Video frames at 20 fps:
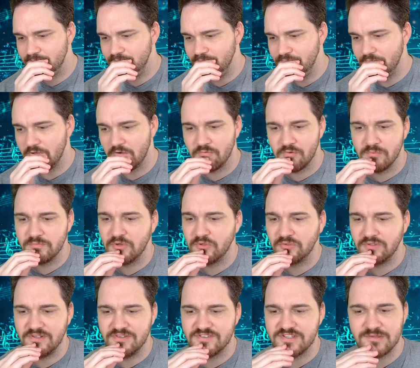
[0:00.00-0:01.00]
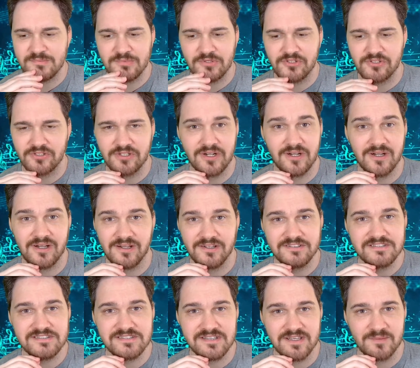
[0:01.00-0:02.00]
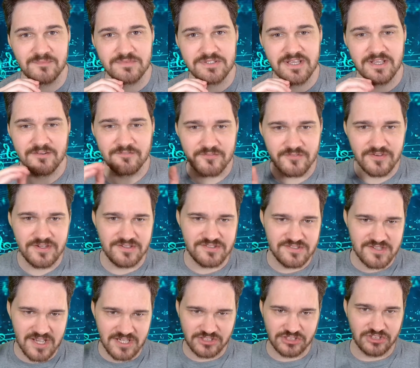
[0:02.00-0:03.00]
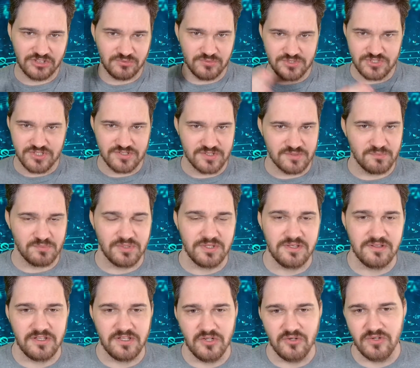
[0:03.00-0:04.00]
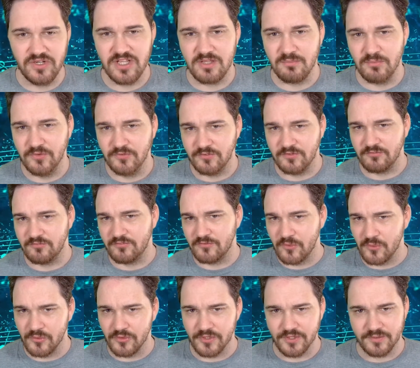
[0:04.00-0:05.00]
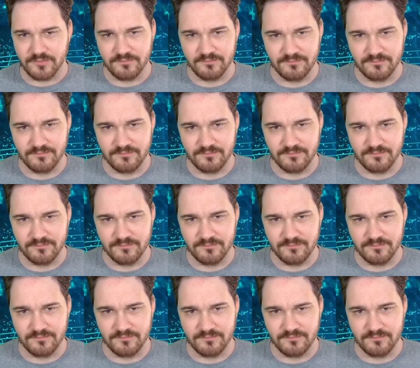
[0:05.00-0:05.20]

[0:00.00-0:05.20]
remotely similar concept. Every section was just completely unique moving forward.